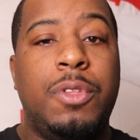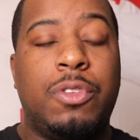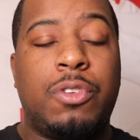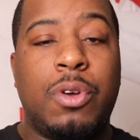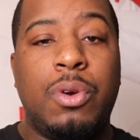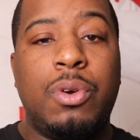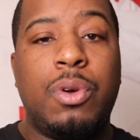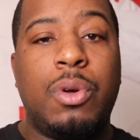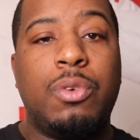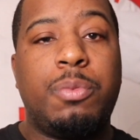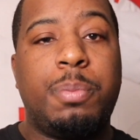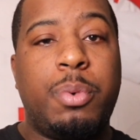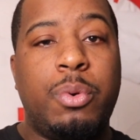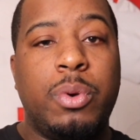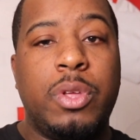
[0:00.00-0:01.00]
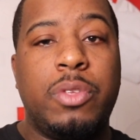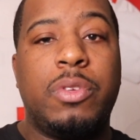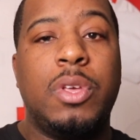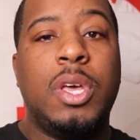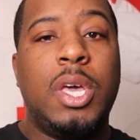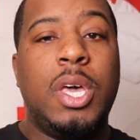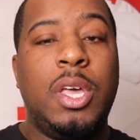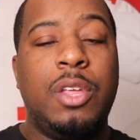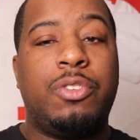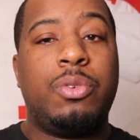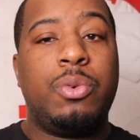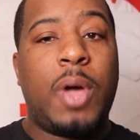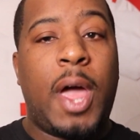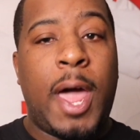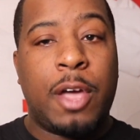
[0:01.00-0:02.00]
turn those points
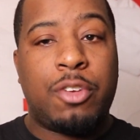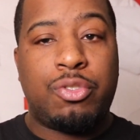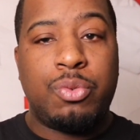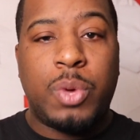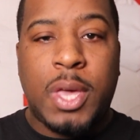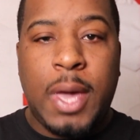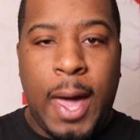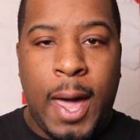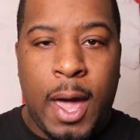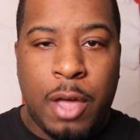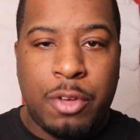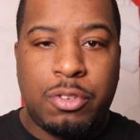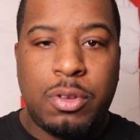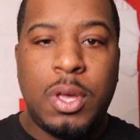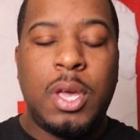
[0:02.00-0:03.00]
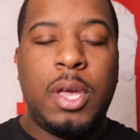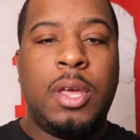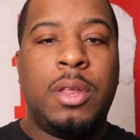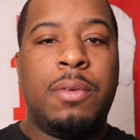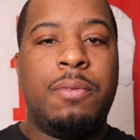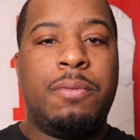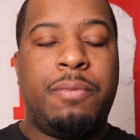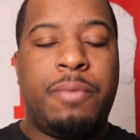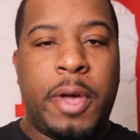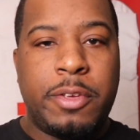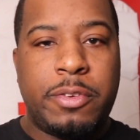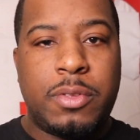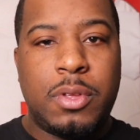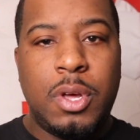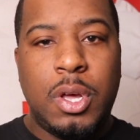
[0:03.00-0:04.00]
into actual cash and
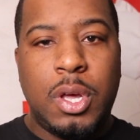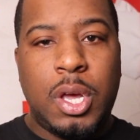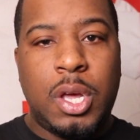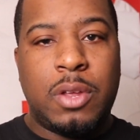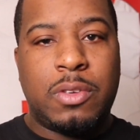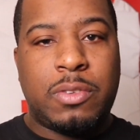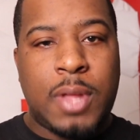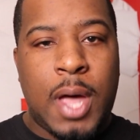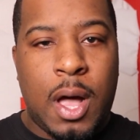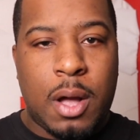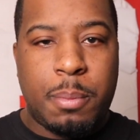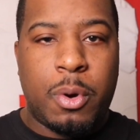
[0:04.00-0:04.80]
invest in the stock